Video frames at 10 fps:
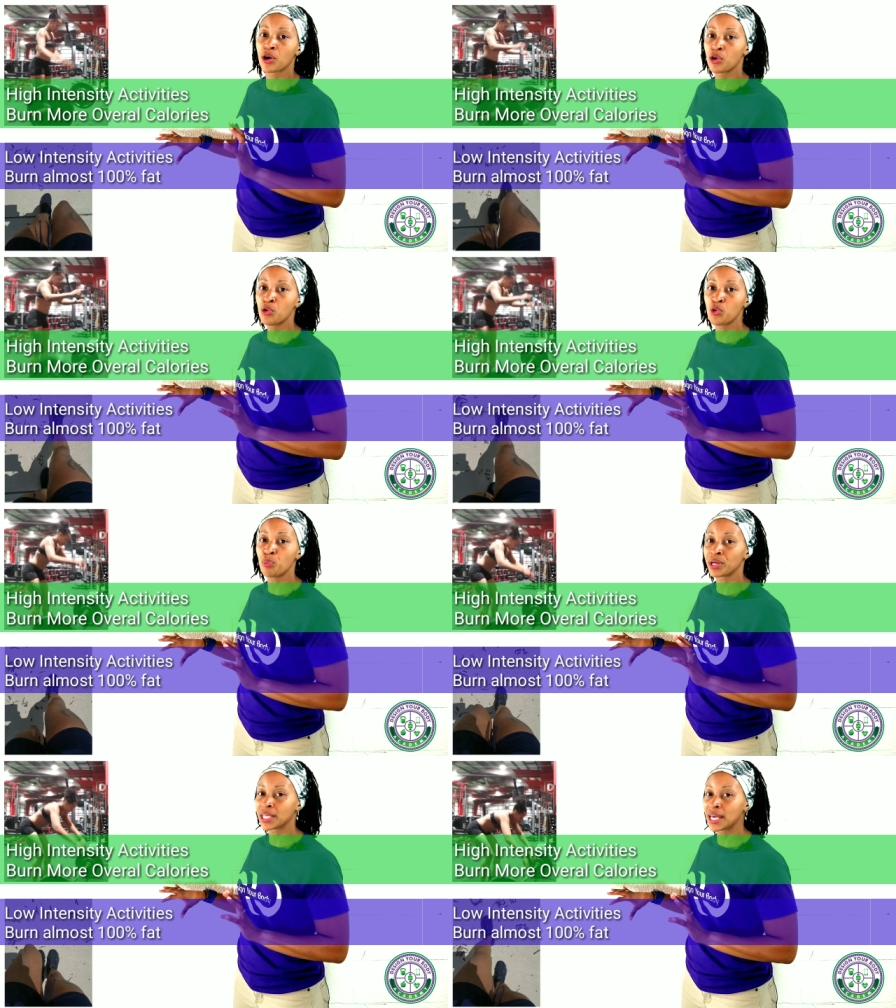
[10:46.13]
Cool,
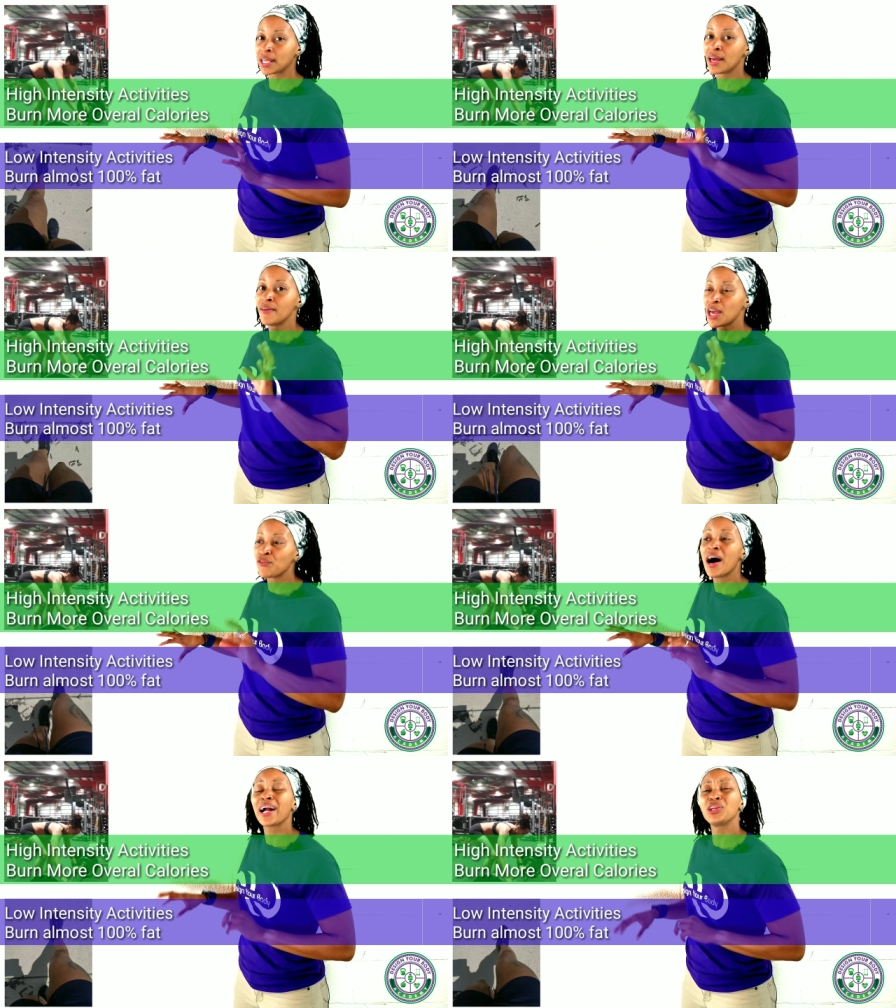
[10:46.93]
but again,
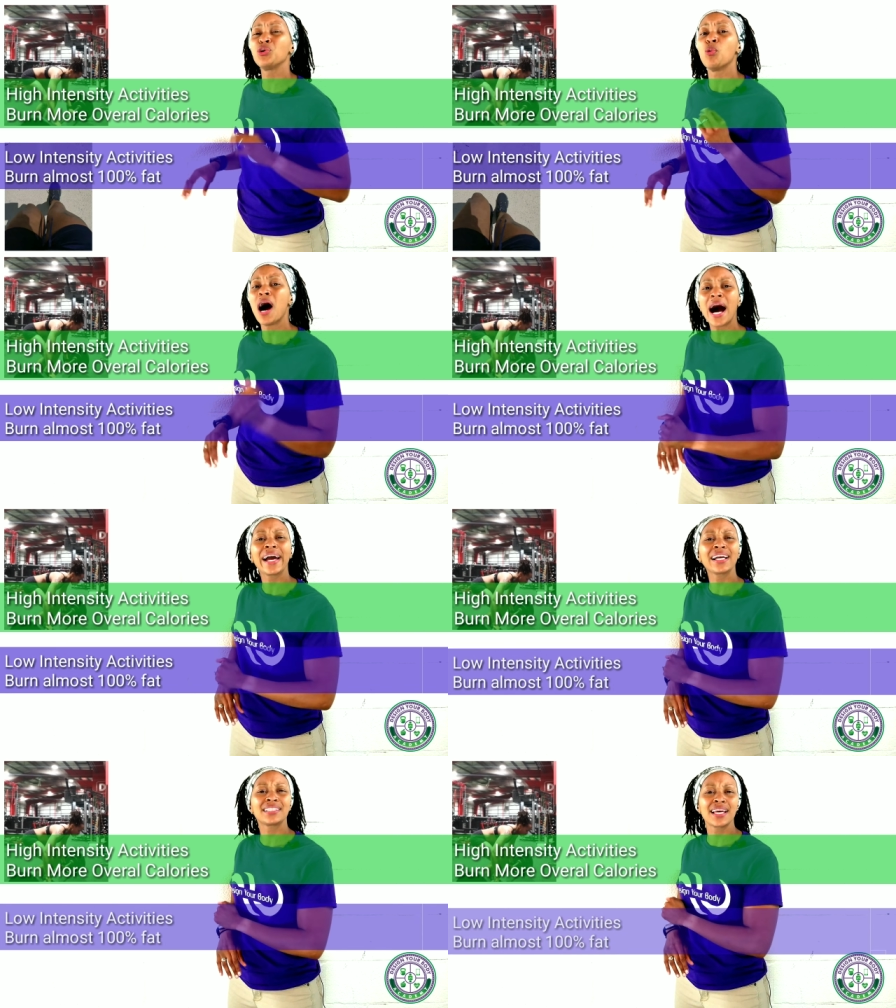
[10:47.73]
if I can do high
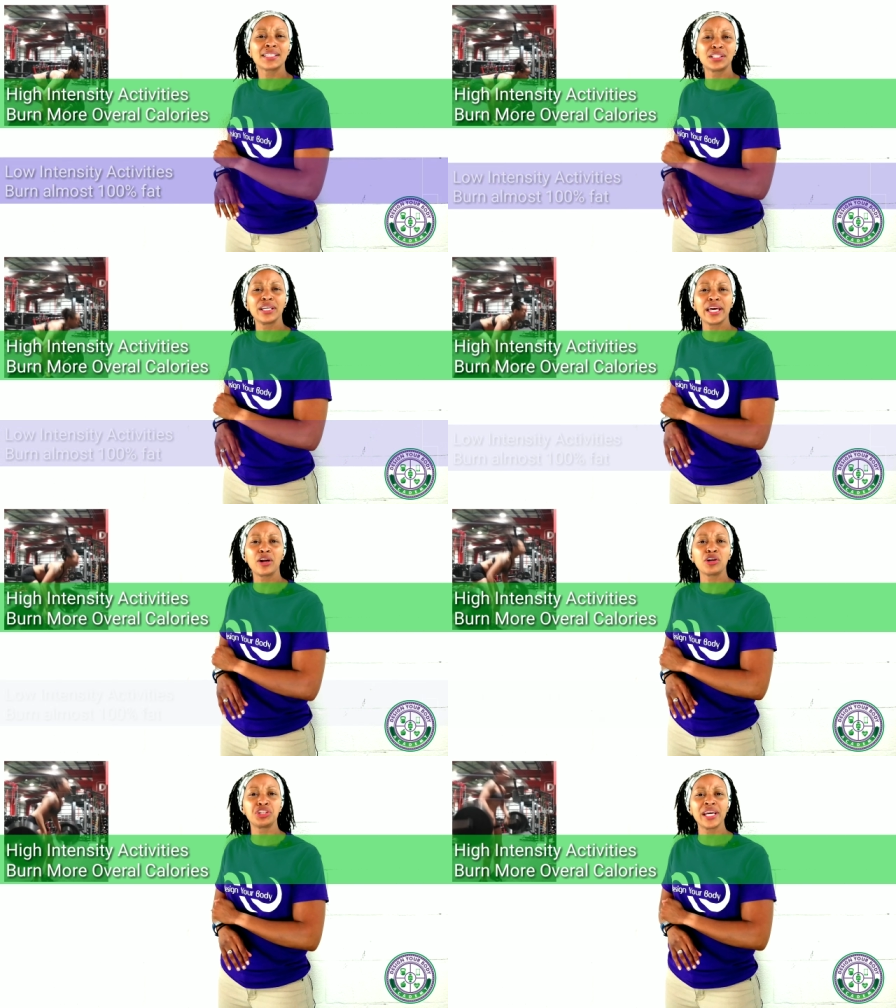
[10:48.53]
intensity
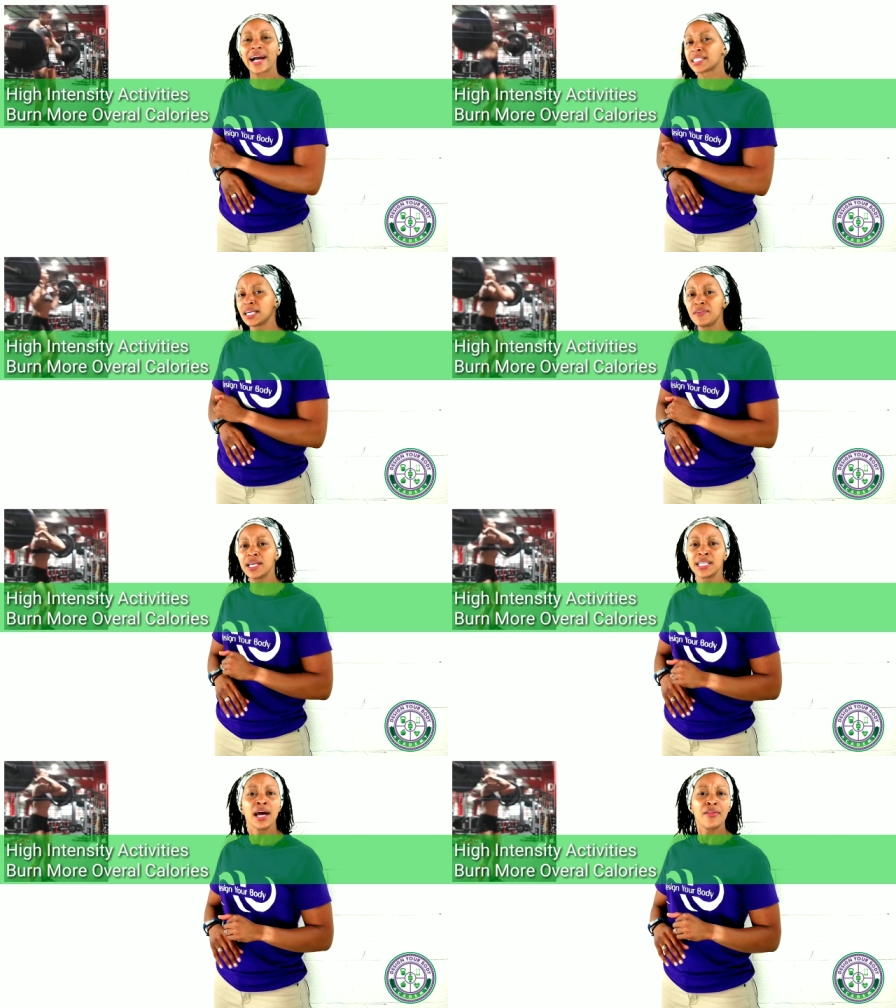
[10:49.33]
energy
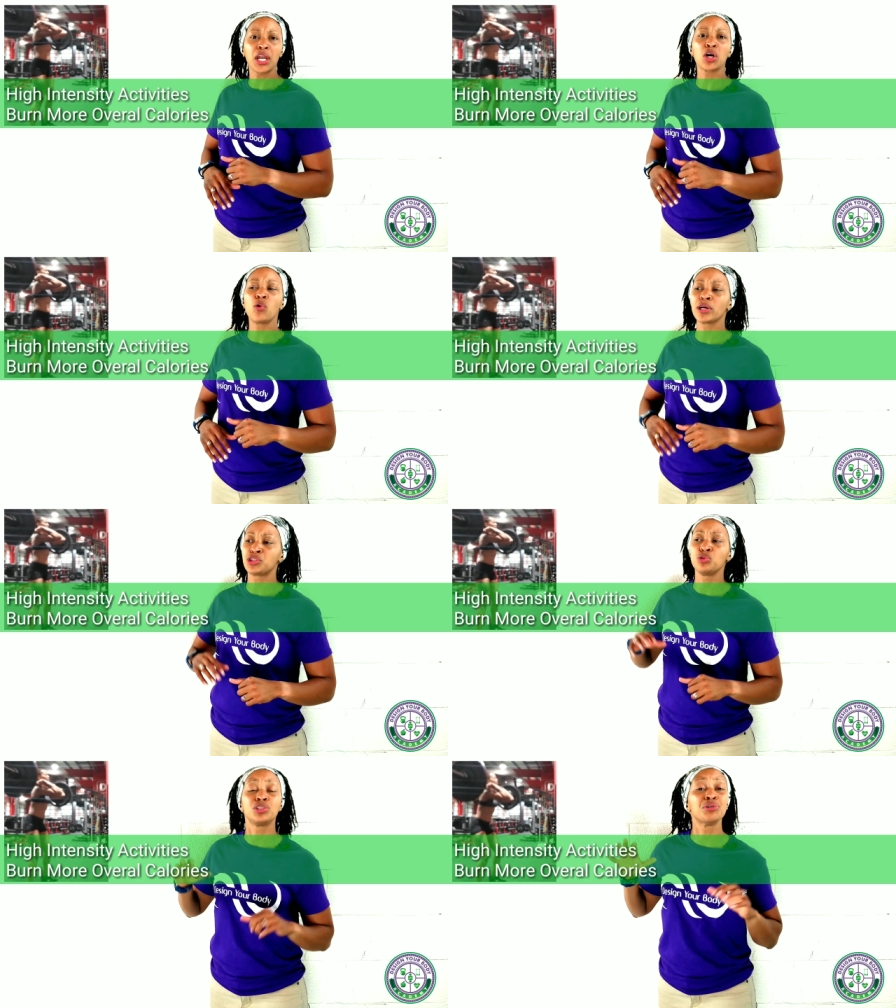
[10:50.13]
activities that are going
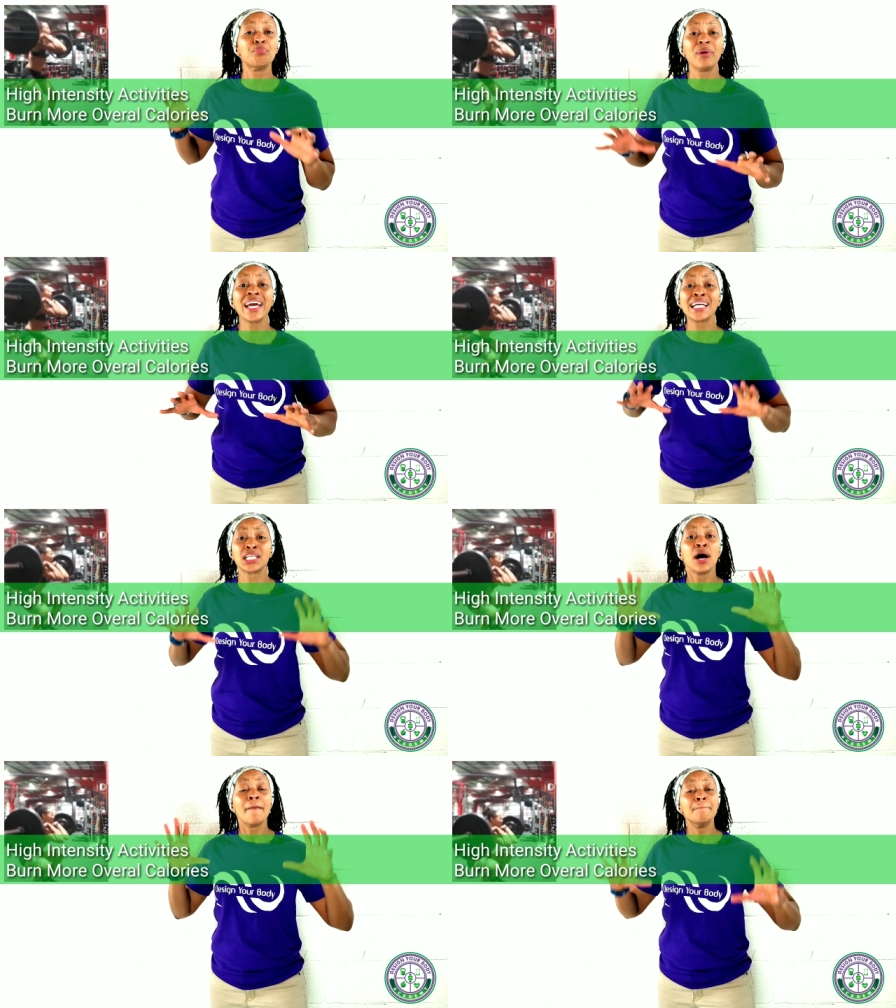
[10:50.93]
to demand
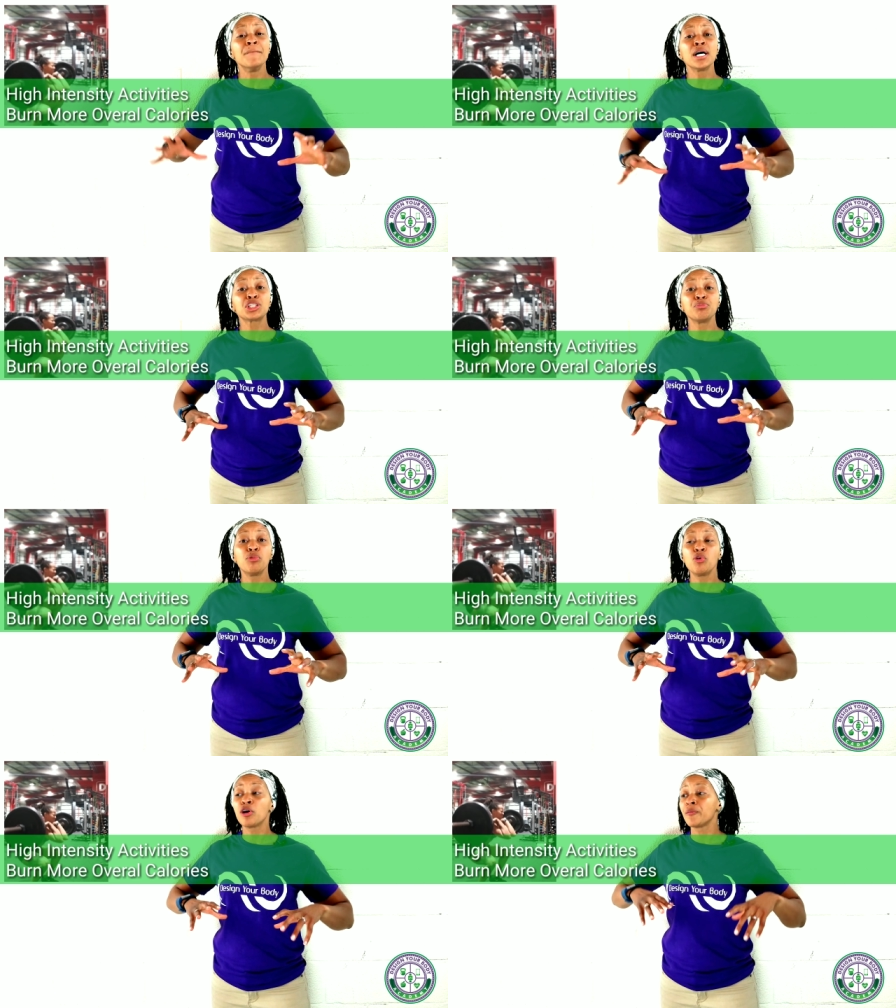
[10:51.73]
much
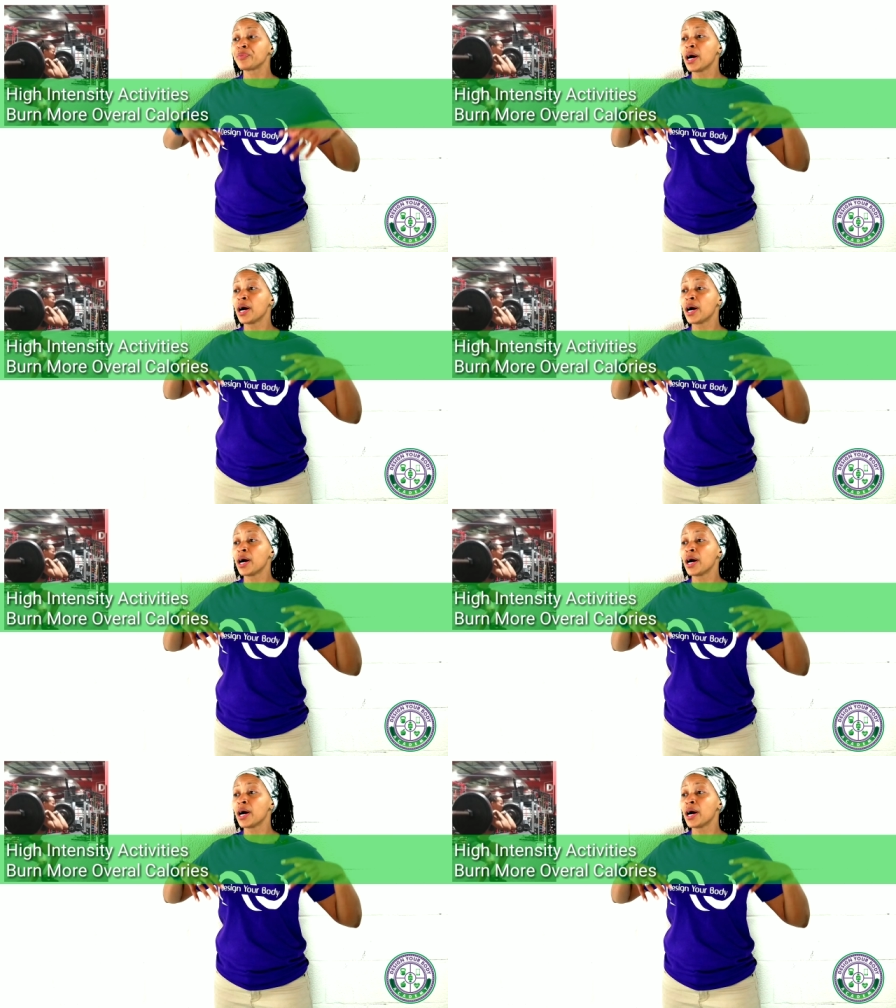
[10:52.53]
more